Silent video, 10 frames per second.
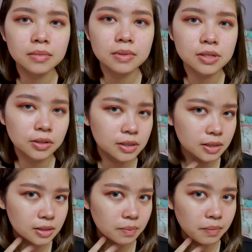So this
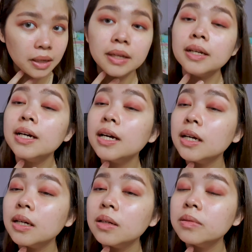is the
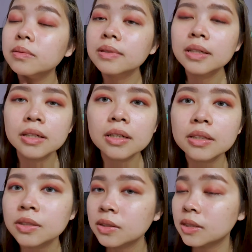makeup.
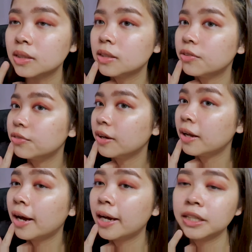So this is the red
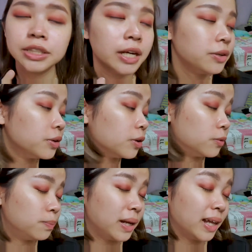
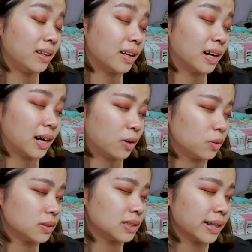eyeshadow blended
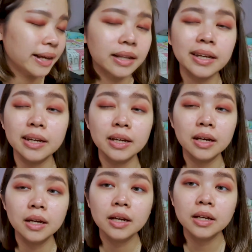out slightly.
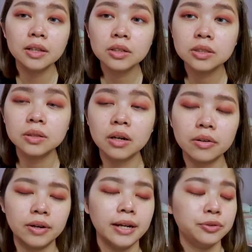Looks
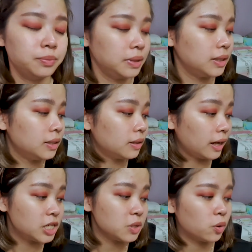alright to me,
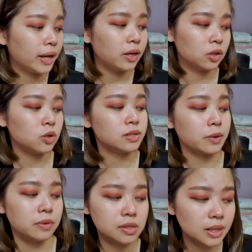actually quite close I
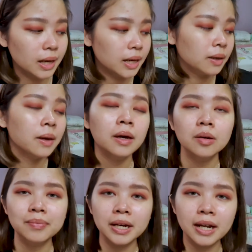would say,
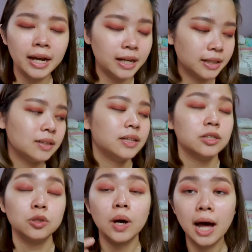but I can tell there's
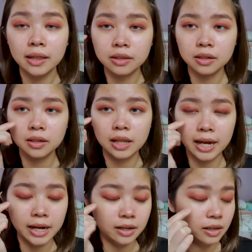also under
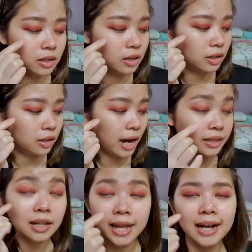
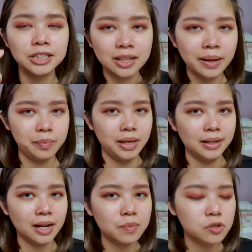lash line
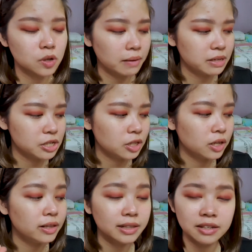makeup, so I'm actually
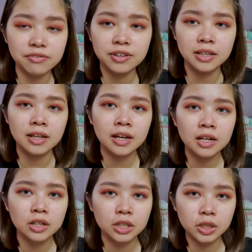gonna leave it
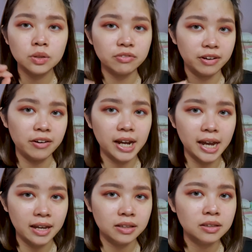till the very
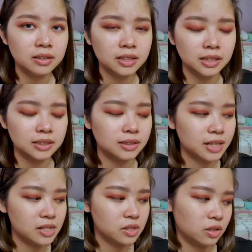end because
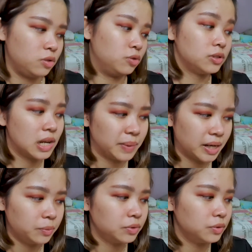that's the usual step
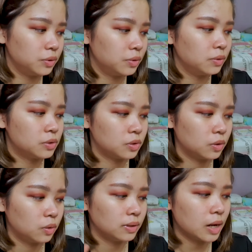I would do.
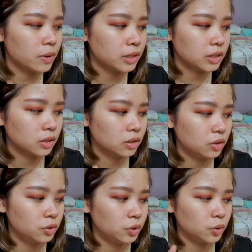So now we're just gonna
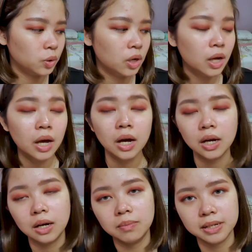do
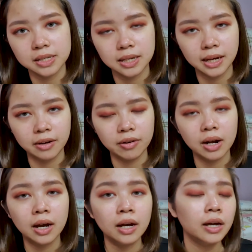
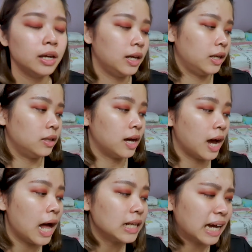mascara and
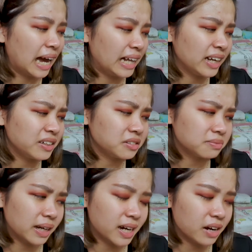eyeliner.
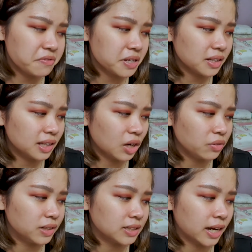I can't really tell
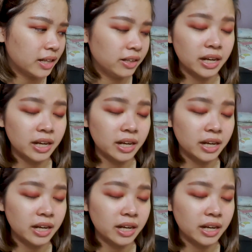if there's eyeliner.